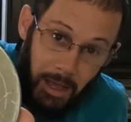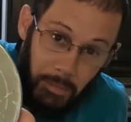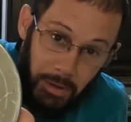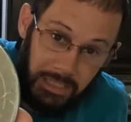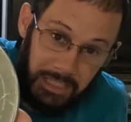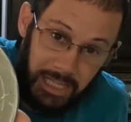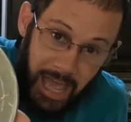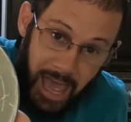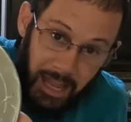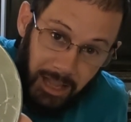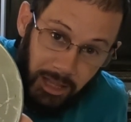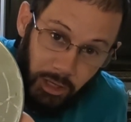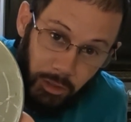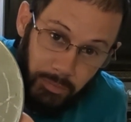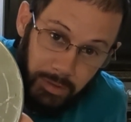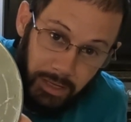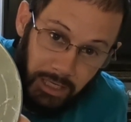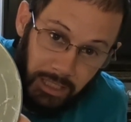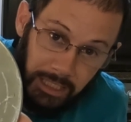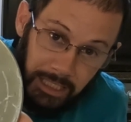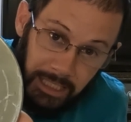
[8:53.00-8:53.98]
I must have had a little
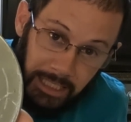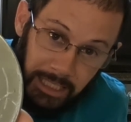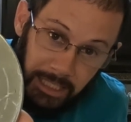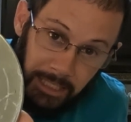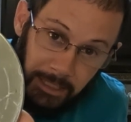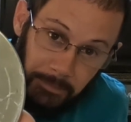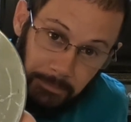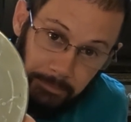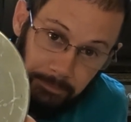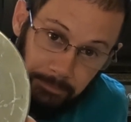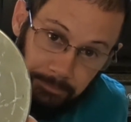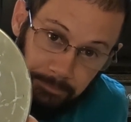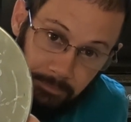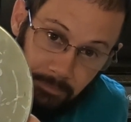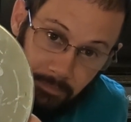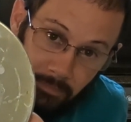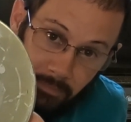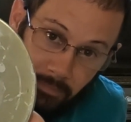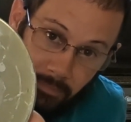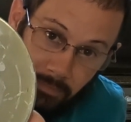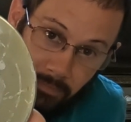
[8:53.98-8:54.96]
bit of leaking.
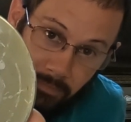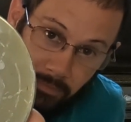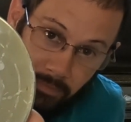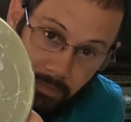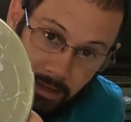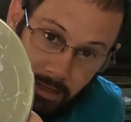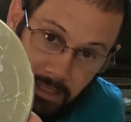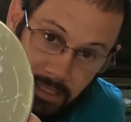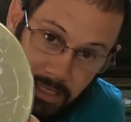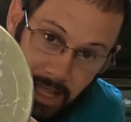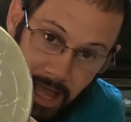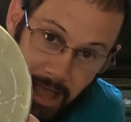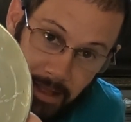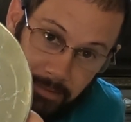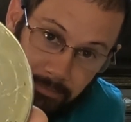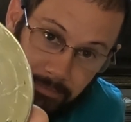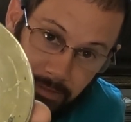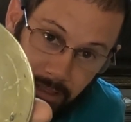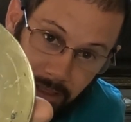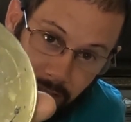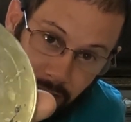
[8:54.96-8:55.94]
See
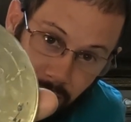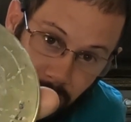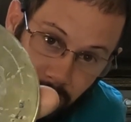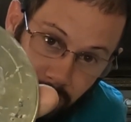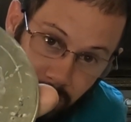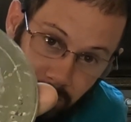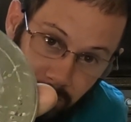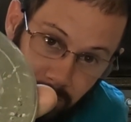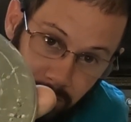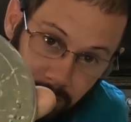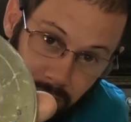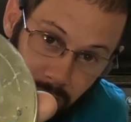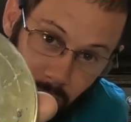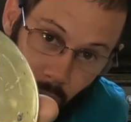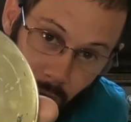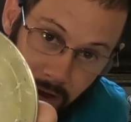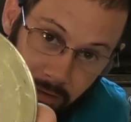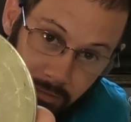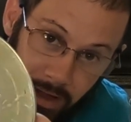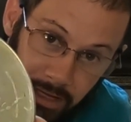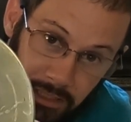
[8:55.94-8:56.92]
that? The little
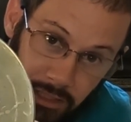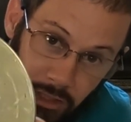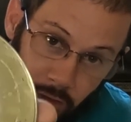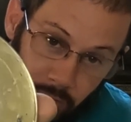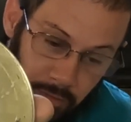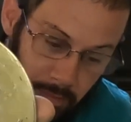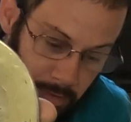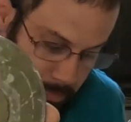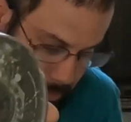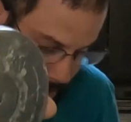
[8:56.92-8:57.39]
white residue from